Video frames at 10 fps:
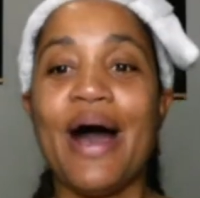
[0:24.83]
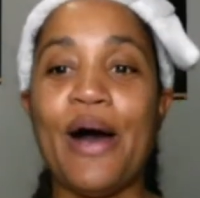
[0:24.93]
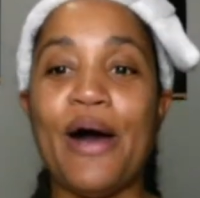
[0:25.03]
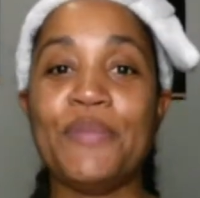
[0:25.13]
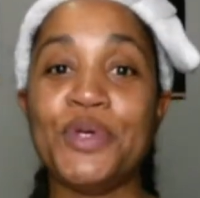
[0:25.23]

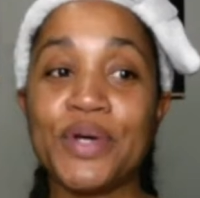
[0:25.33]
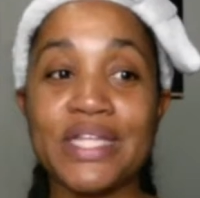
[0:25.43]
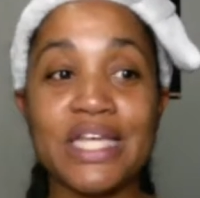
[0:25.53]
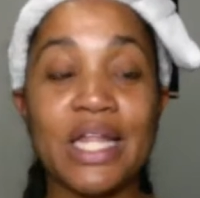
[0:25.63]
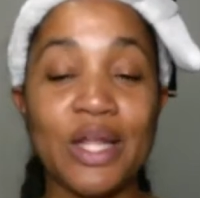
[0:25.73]
You'll
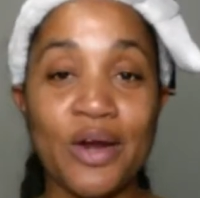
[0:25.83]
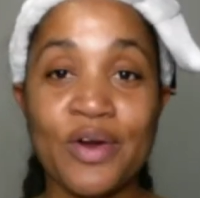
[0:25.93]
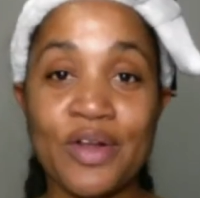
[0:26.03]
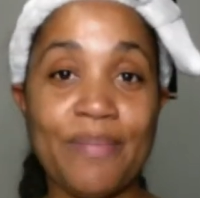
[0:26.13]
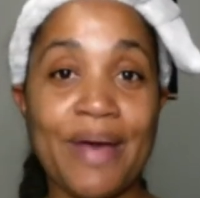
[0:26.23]
get to
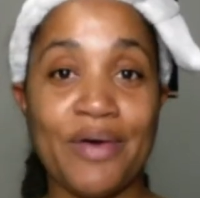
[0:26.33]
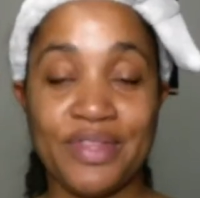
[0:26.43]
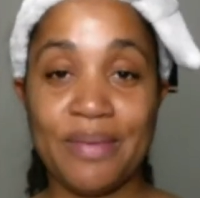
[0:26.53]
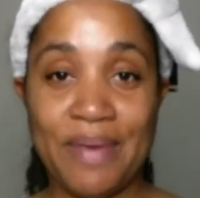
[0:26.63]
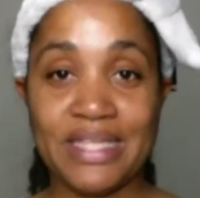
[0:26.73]
learn about
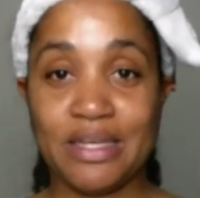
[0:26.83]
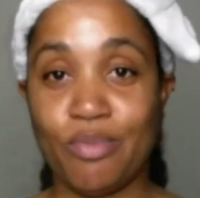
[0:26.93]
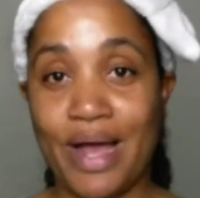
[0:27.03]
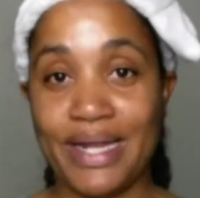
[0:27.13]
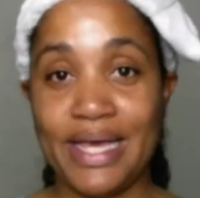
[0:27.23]
the amazing
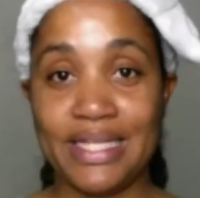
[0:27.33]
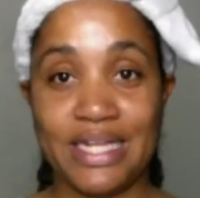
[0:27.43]
products.